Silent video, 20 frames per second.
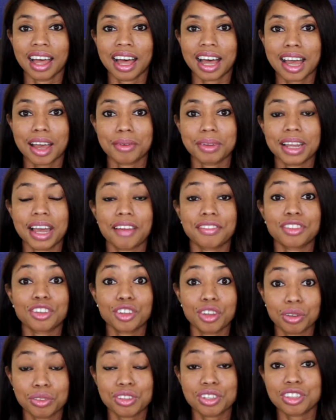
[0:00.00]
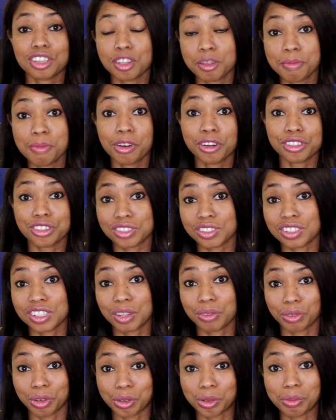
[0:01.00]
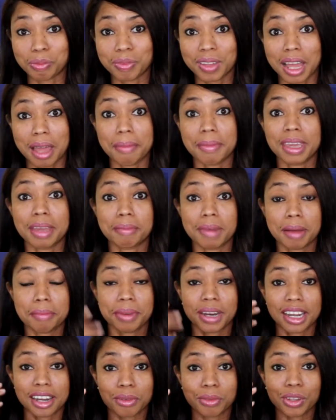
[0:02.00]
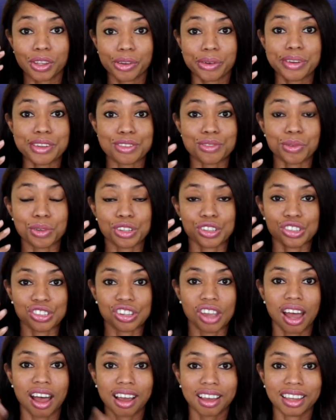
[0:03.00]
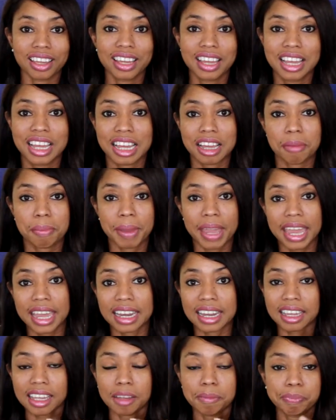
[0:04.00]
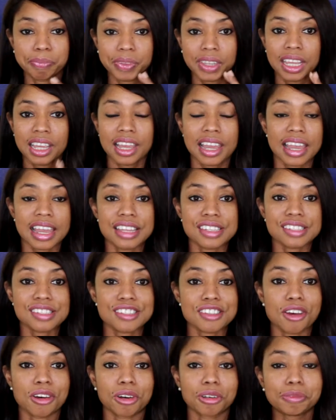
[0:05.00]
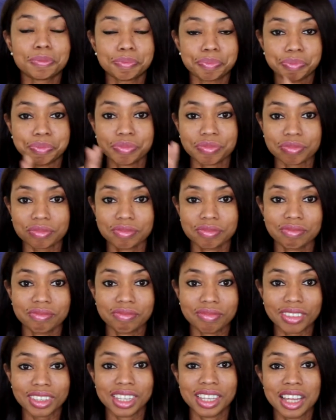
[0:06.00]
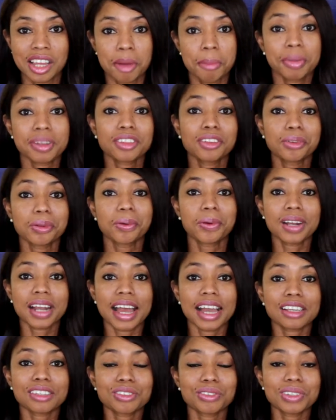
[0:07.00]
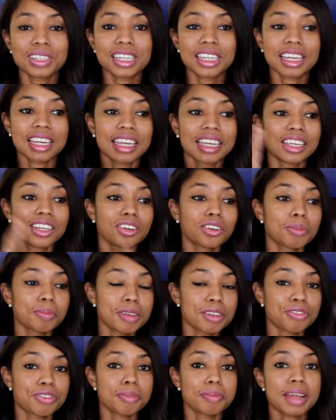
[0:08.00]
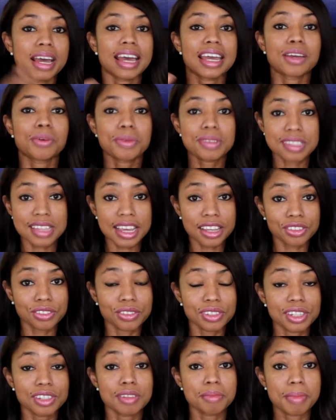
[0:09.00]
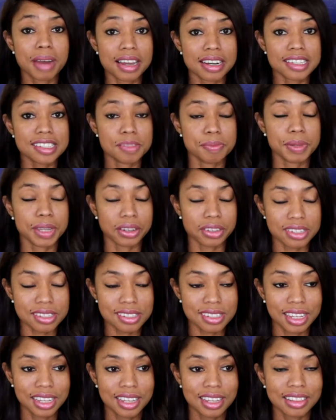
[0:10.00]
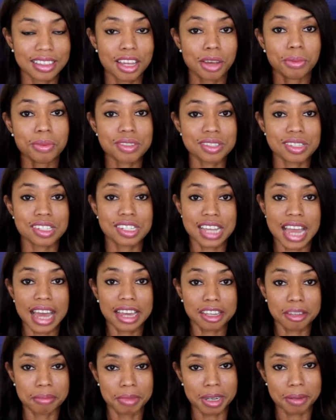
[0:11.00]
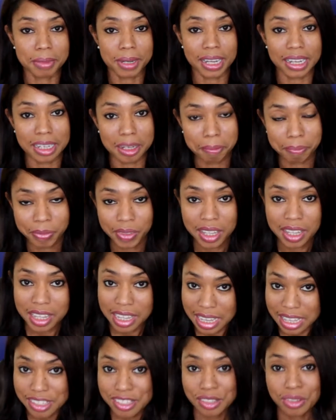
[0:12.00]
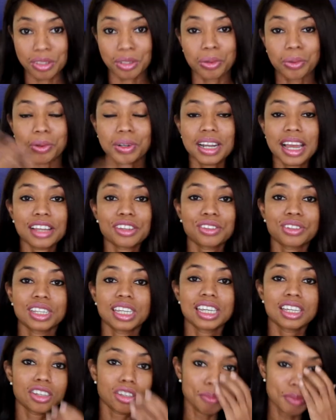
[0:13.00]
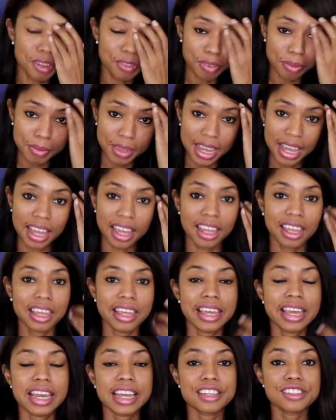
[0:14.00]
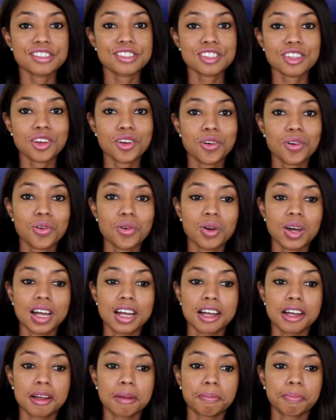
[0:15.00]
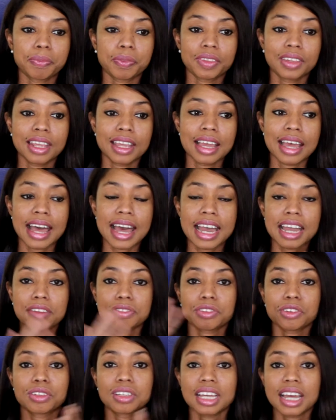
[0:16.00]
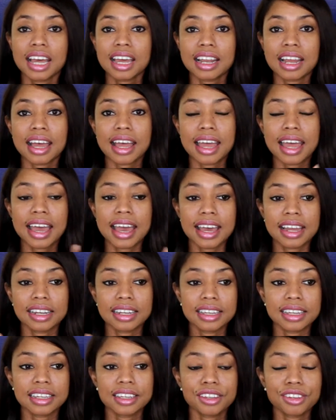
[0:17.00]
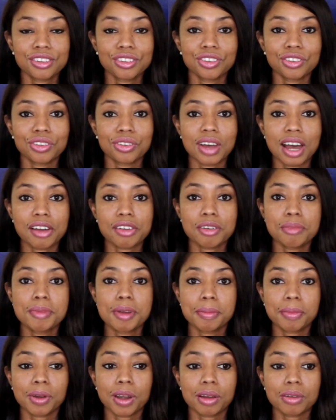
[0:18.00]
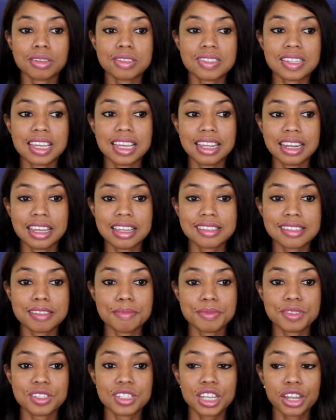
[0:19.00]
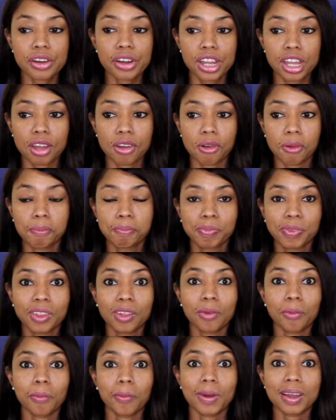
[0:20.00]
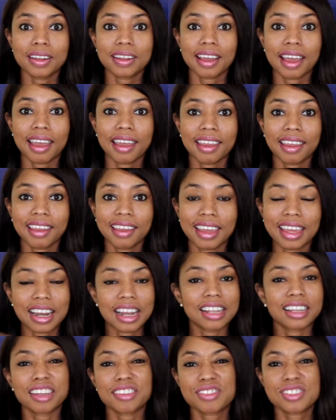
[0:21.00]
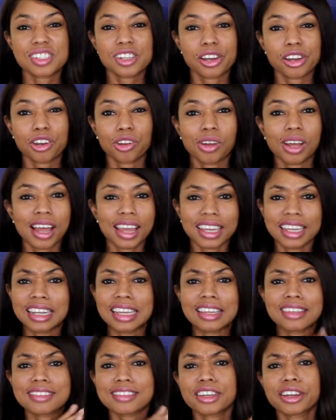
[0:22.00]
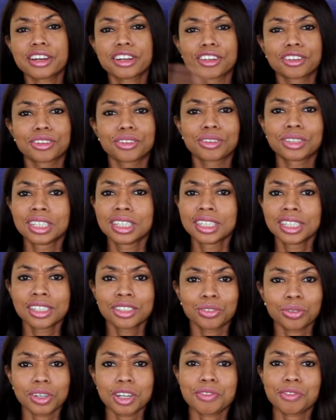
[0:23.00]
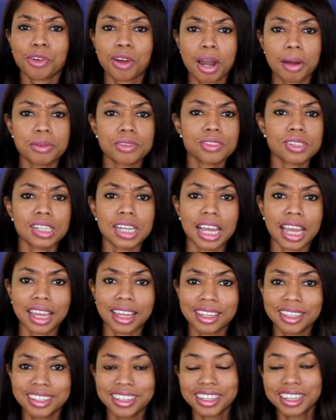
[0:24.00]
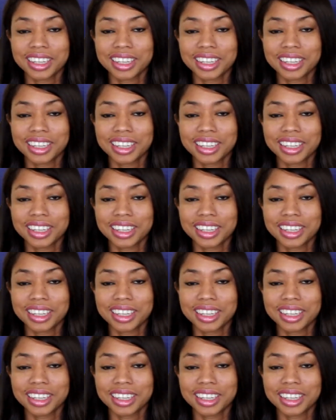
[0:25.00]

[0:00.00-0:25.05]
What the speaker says: I would have to go to the emergency room. I mean, my body would go into a shock, a panic. And so, but the Lord actually healed me from that. It was actually demonic spirits that was attacking my body. And so the Lord actually healed me from that. And so after that, I had an issue. I remember I was eating some cereal one day. And I love cereal. I can eat cereal 24 hours a day.